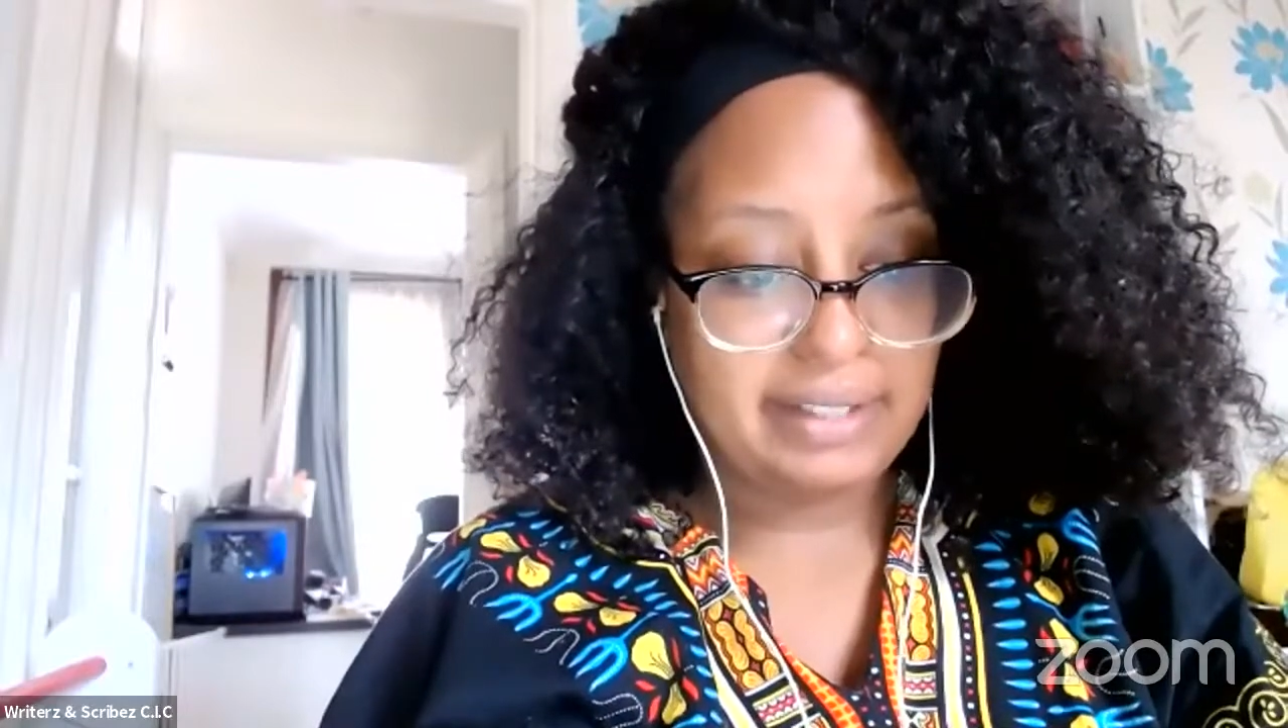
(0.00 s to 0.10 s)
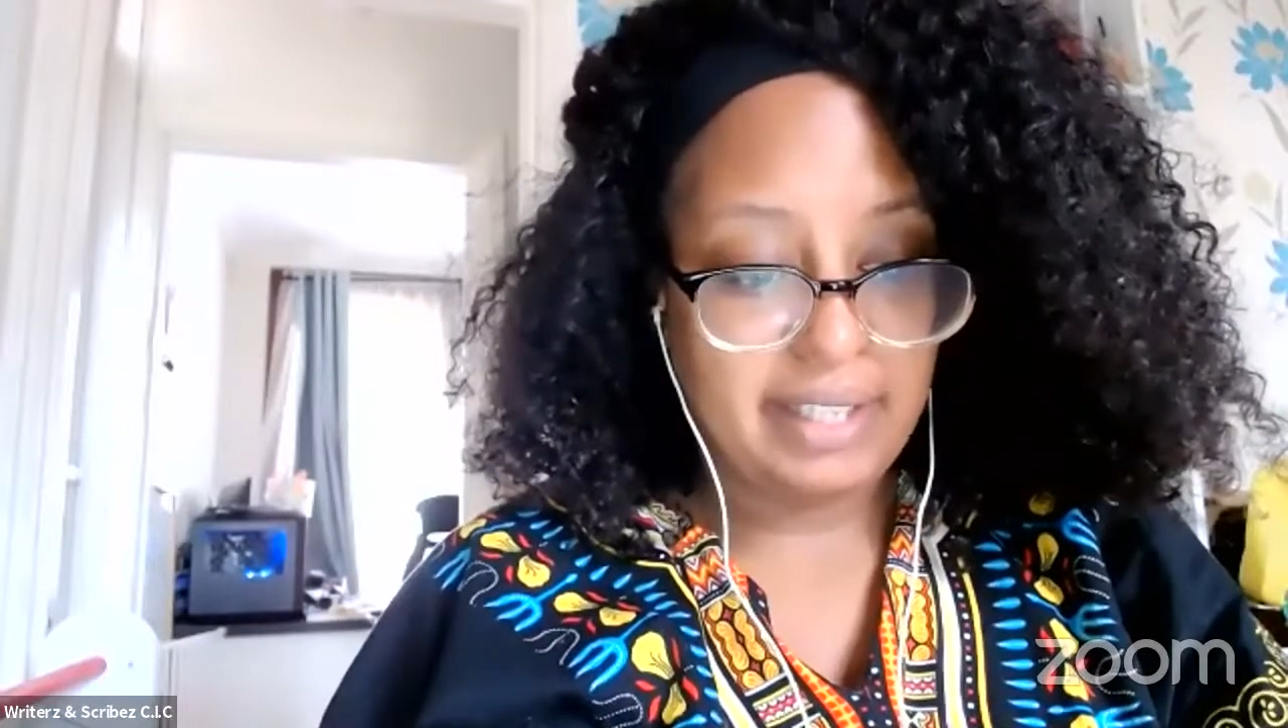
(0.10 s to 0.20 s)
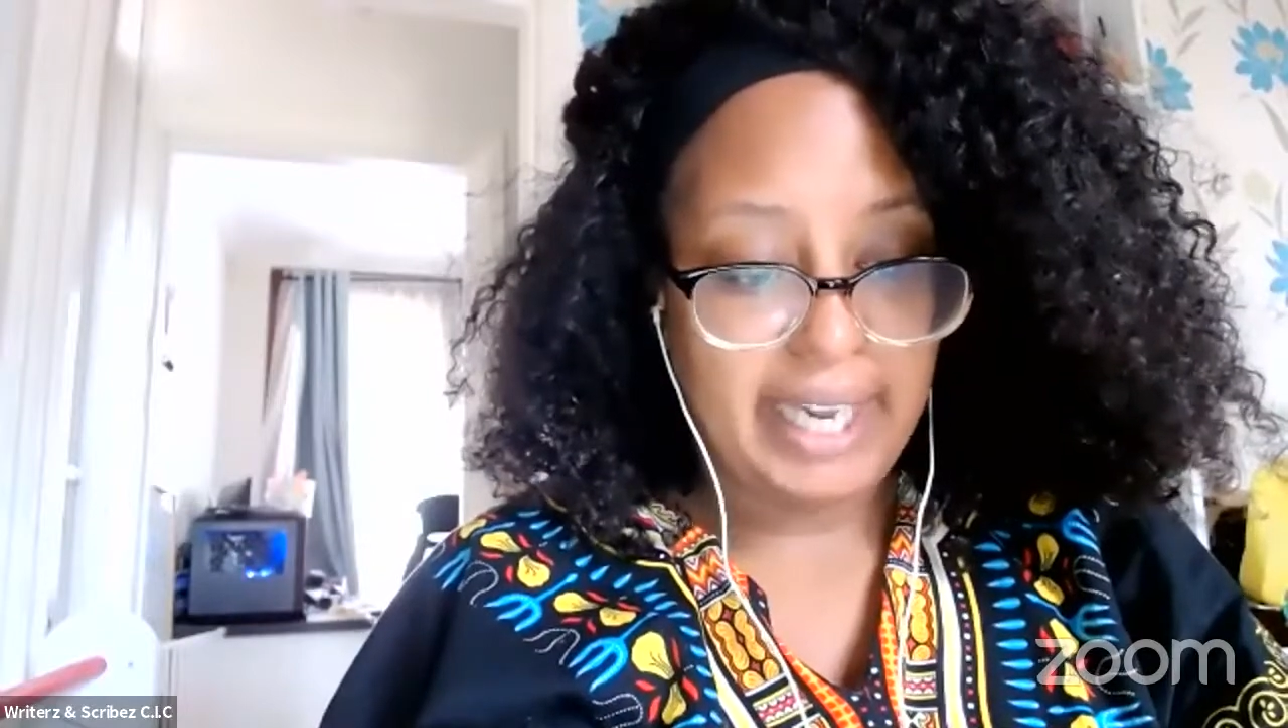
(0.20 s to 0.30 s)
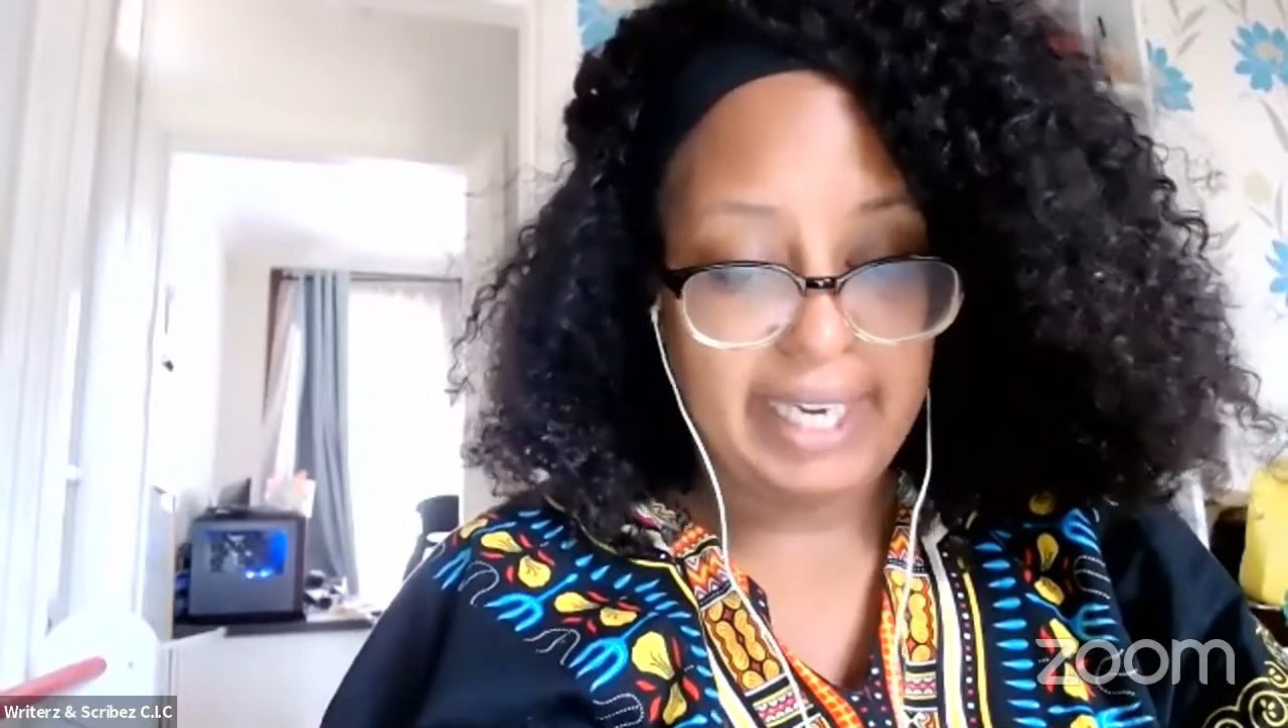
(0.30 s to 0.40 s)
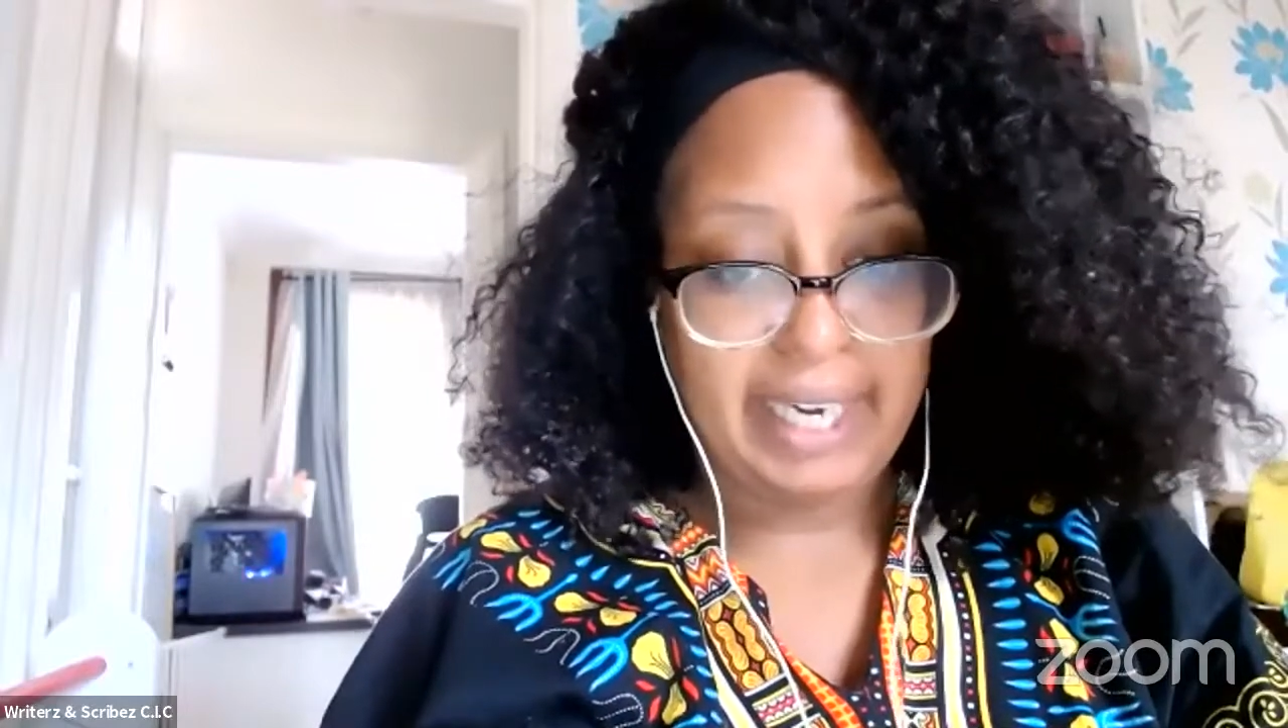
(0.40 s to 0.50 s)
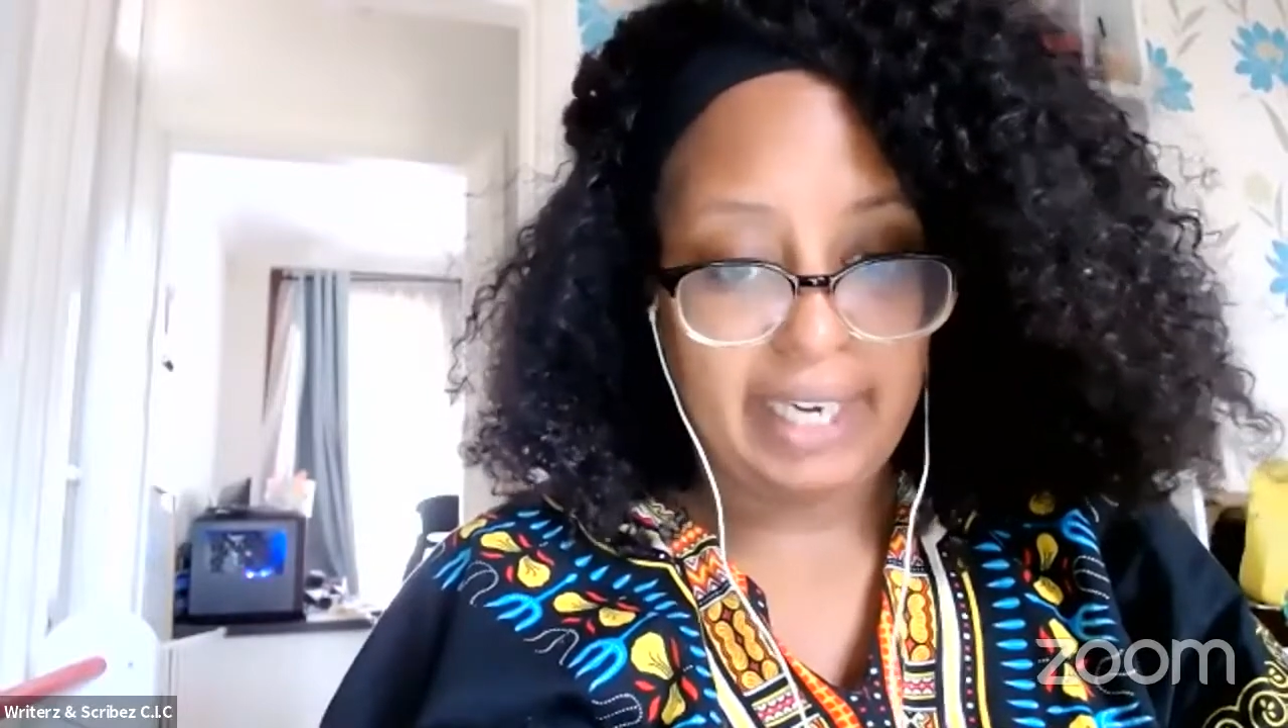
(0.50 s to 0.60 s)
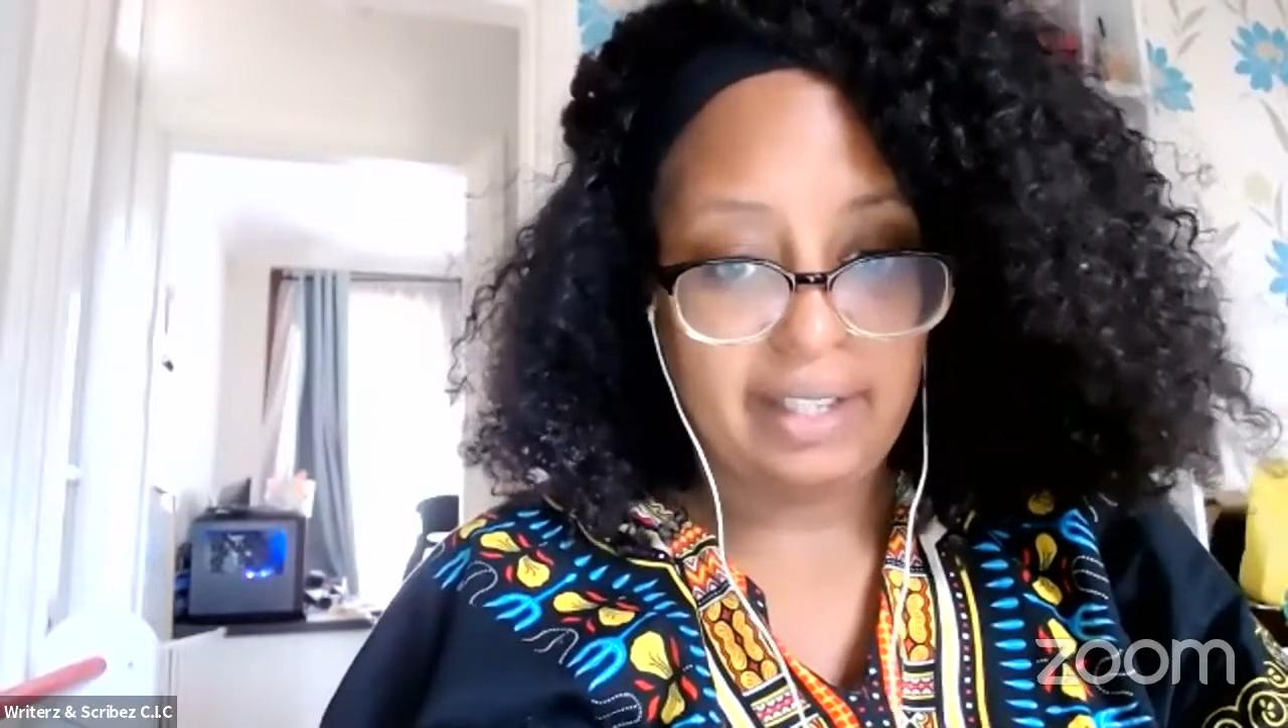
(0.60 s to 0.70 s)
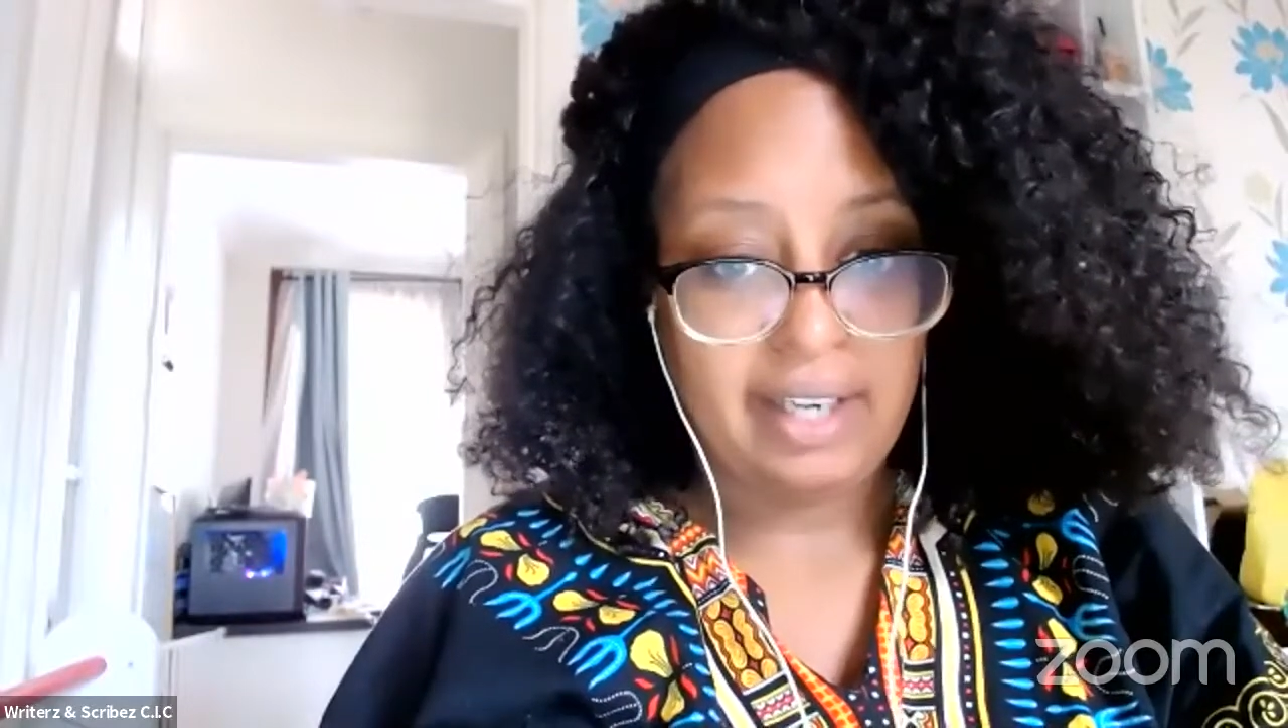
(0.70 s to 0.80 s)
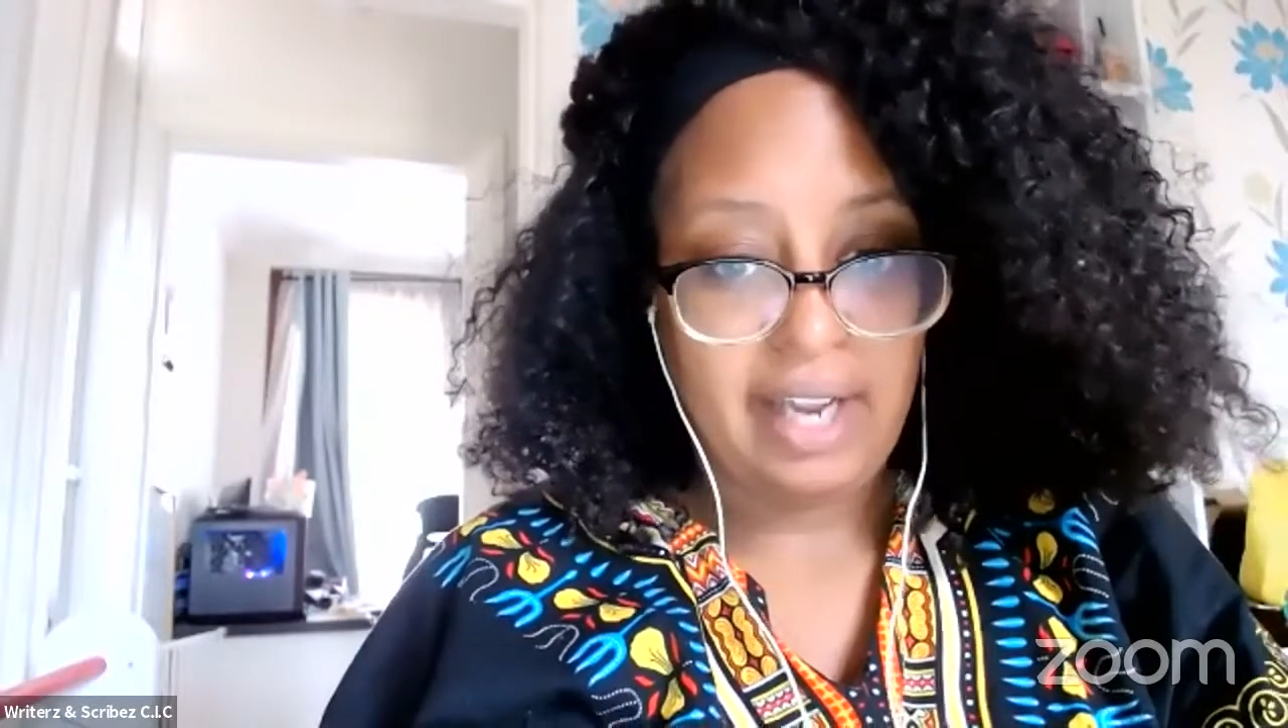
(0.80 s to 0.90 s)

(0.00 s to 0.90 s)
learning